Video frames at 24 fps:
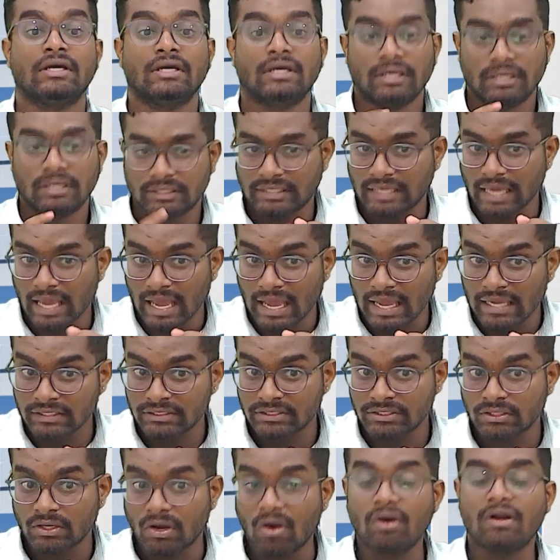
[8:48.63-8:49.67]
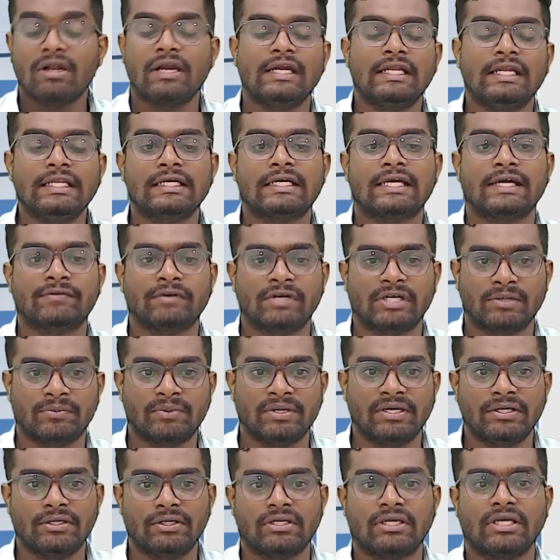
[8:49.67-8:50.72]
Cash or readily convertible
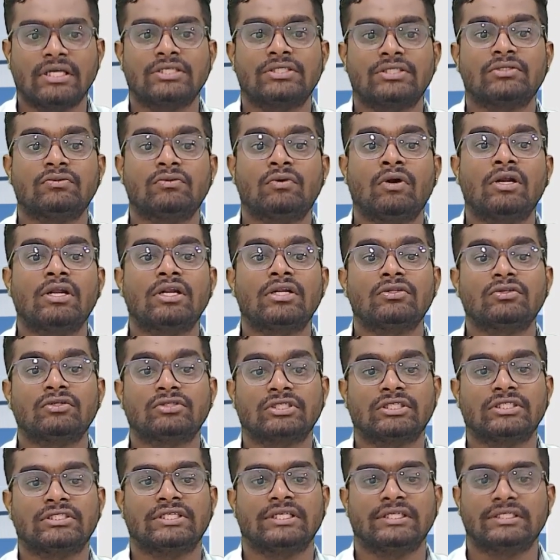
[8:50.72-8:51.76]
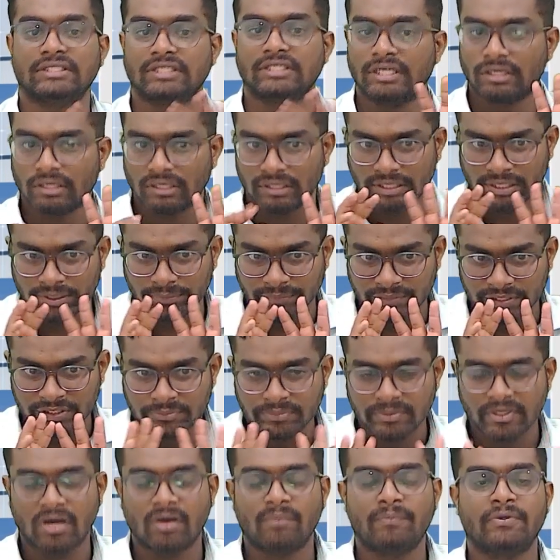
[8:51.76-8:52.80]
into cash. What are those assets? It must
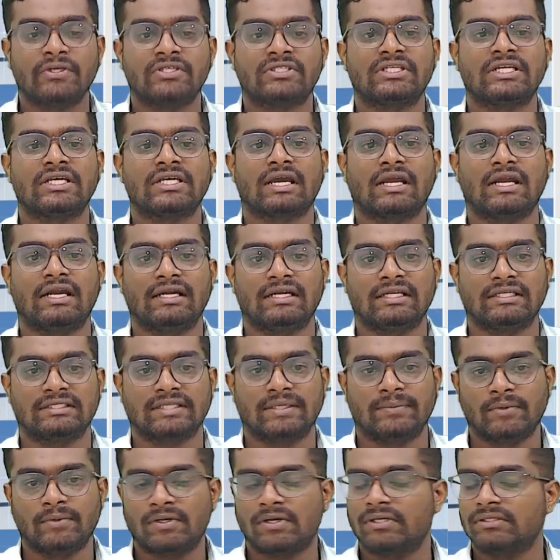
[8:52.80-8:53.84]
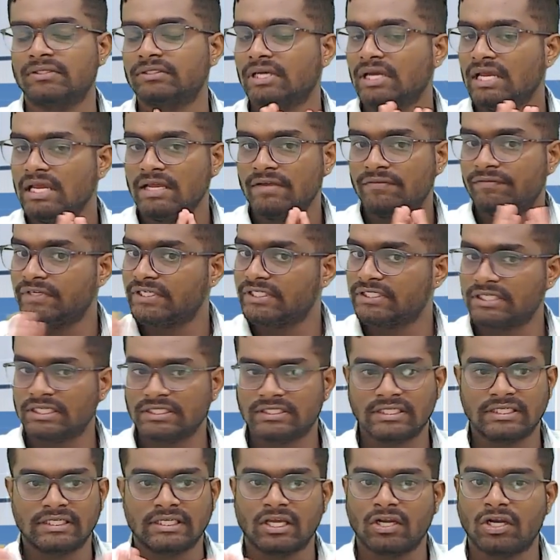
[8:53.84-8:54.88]
be obviously current asset, because fixed
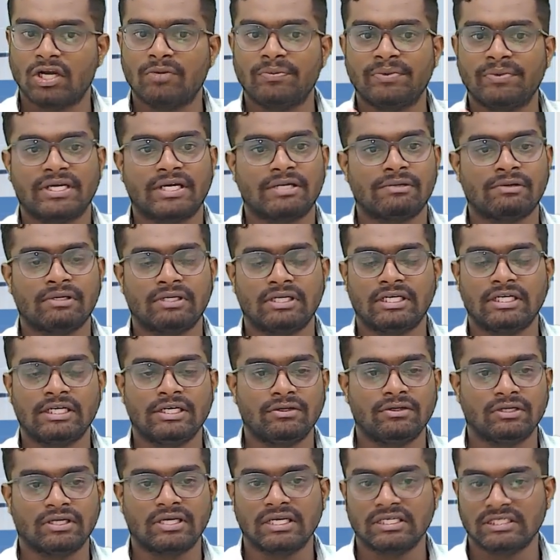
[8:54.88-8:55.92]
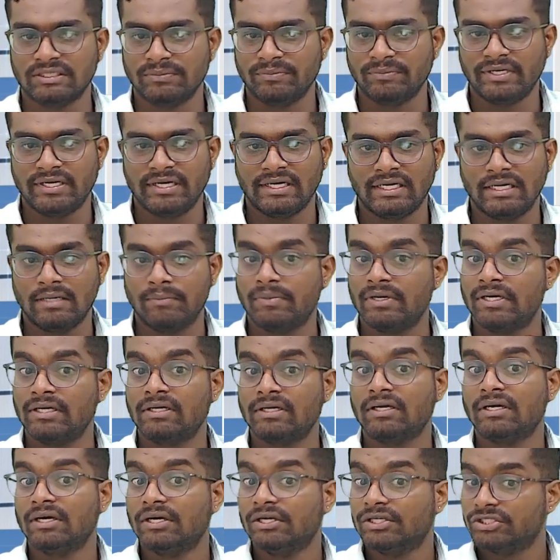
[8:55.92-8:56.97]
asset cannot be converted into cash immediately.
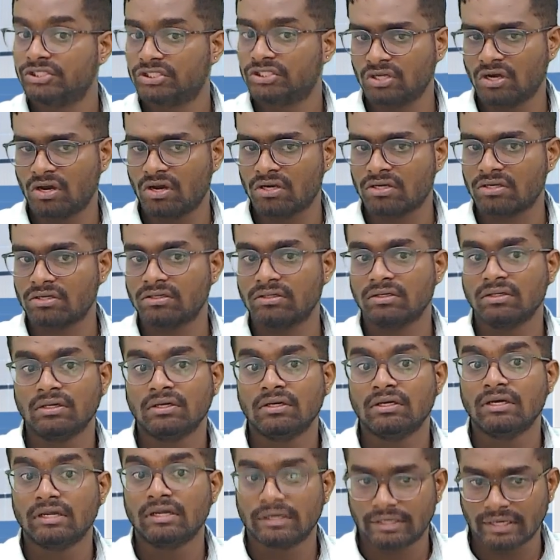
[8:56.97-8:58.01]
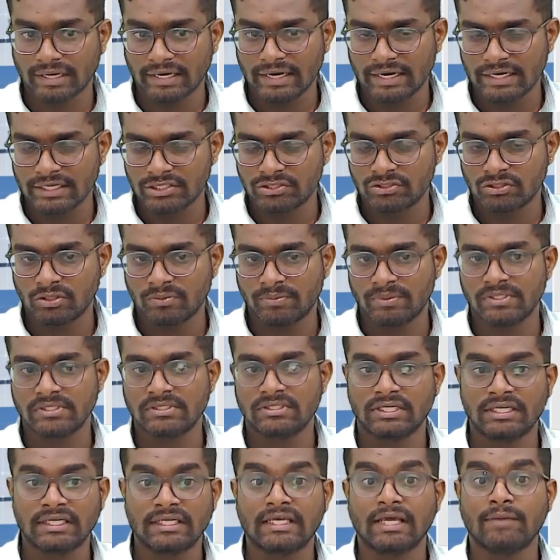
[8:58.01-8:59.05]
But stock, trade
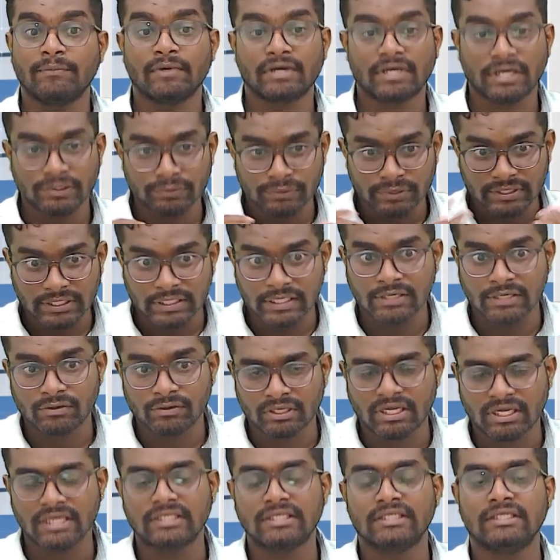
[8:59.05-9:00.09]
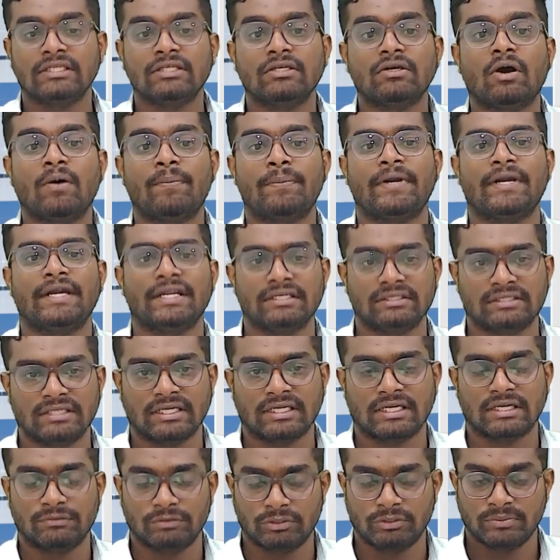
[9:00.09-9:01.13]
receivables, it can be converted into cash in the operating
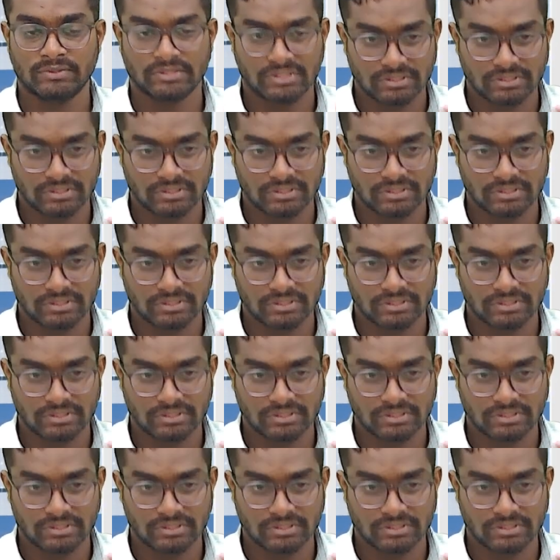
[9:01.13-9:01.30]
cycle, which means